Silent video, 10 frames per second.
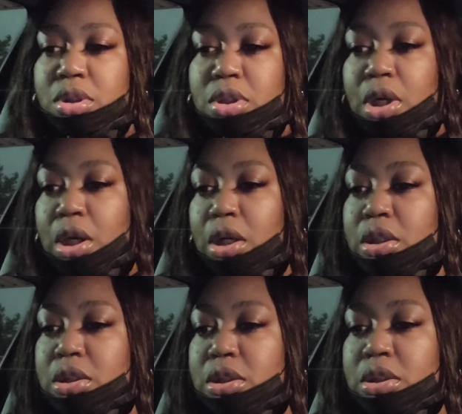
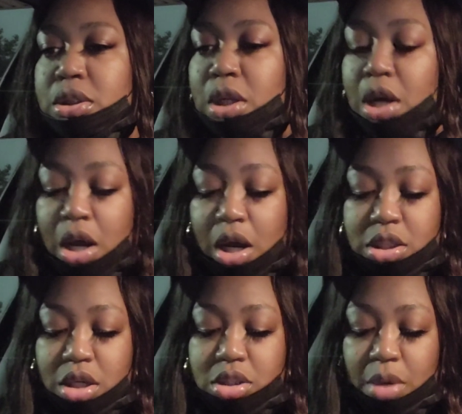Yeah,
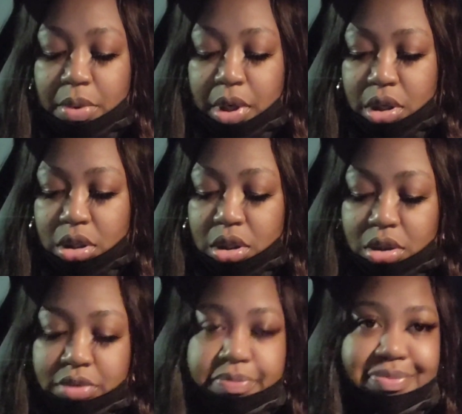I'll talk to y'all when I get
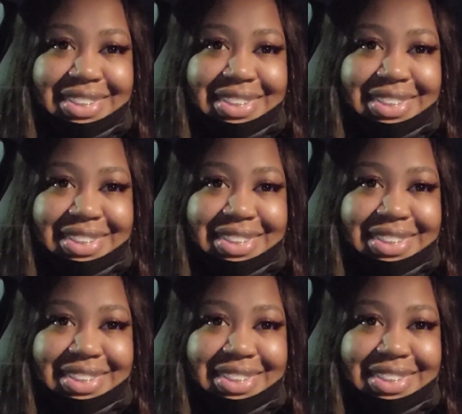there.